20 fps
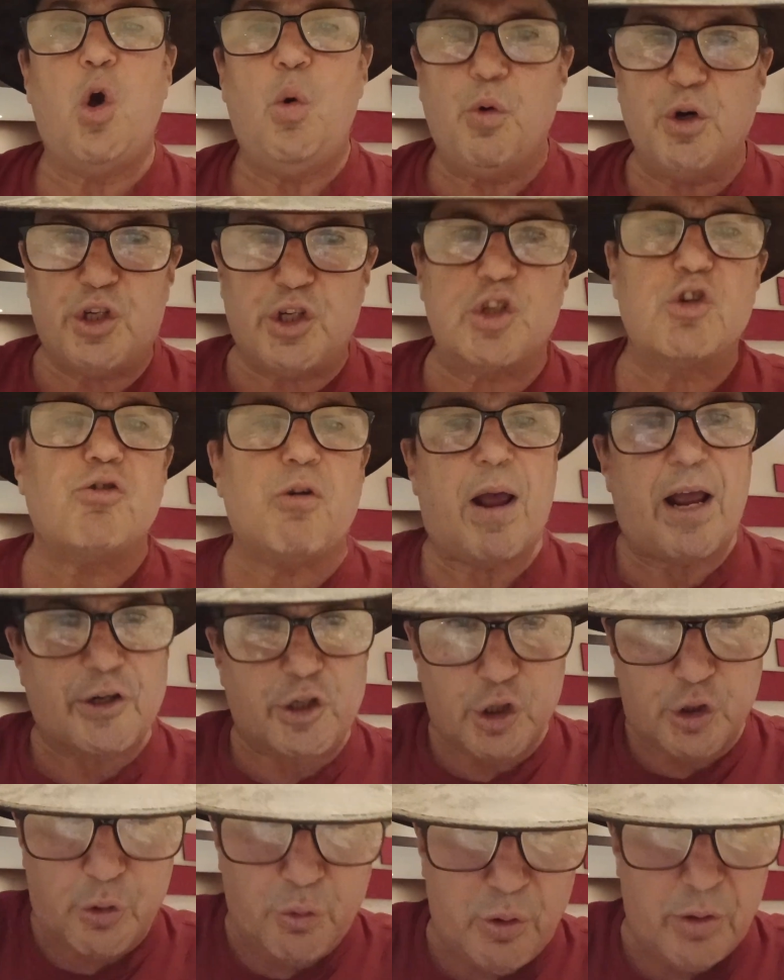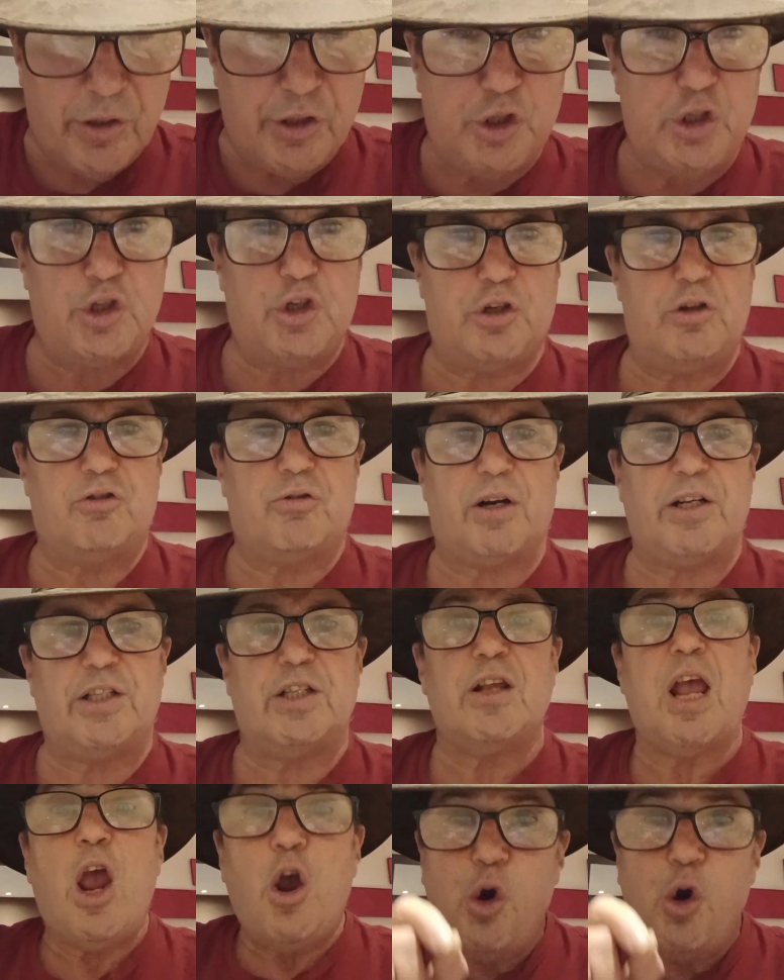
which is granted to the Indigenous races,